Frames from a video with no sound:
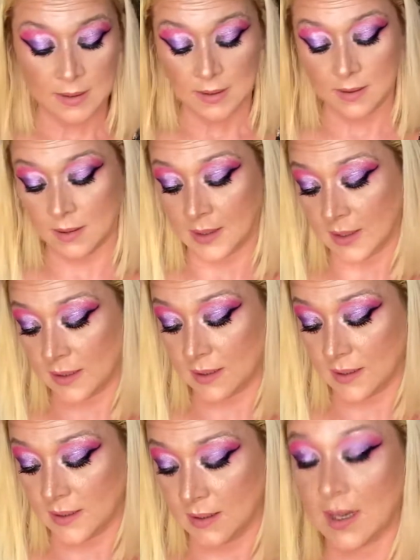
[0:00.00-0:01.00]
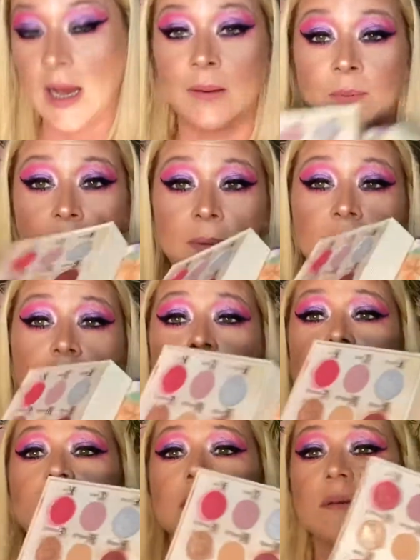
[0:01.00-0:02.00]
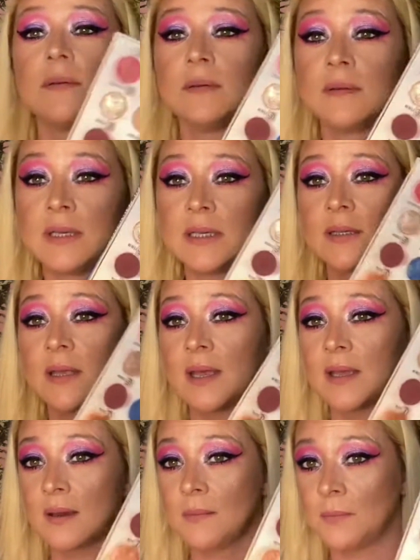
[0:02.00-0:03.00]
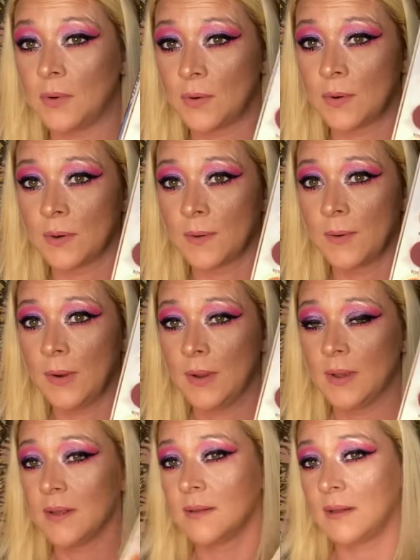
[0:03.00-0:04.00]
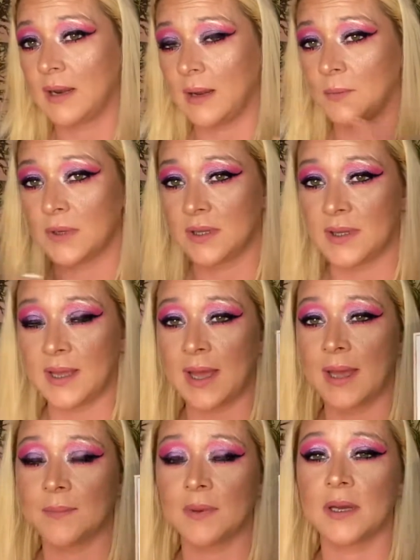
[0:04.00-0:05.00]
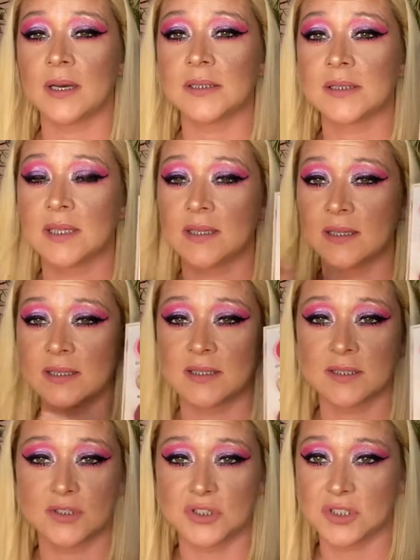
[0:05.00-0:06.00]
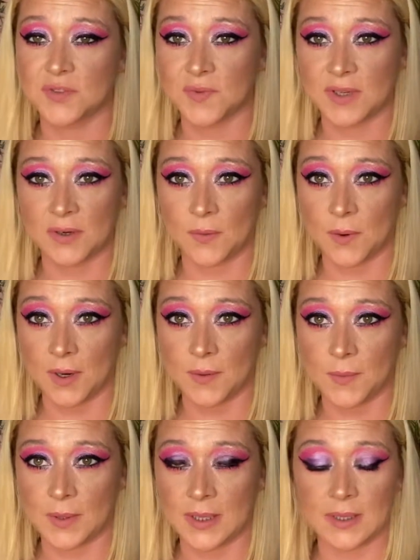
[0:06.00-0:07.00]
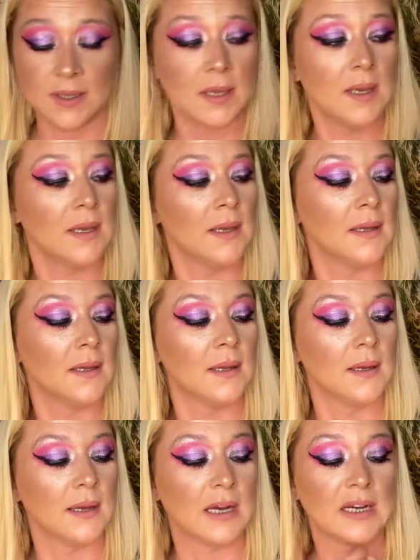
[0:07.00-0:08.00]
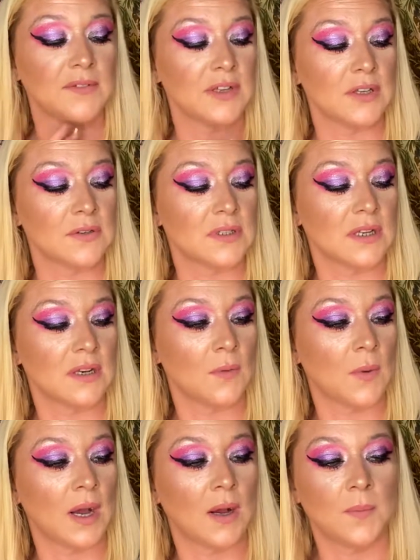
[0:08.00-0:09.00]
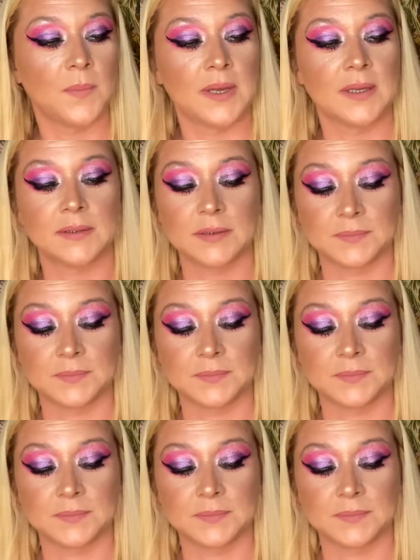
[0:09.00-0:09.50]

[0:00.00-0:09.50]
like, I'd probably use this, like, more than I would that, because this is just fun to work with. I haven't used it in a while, but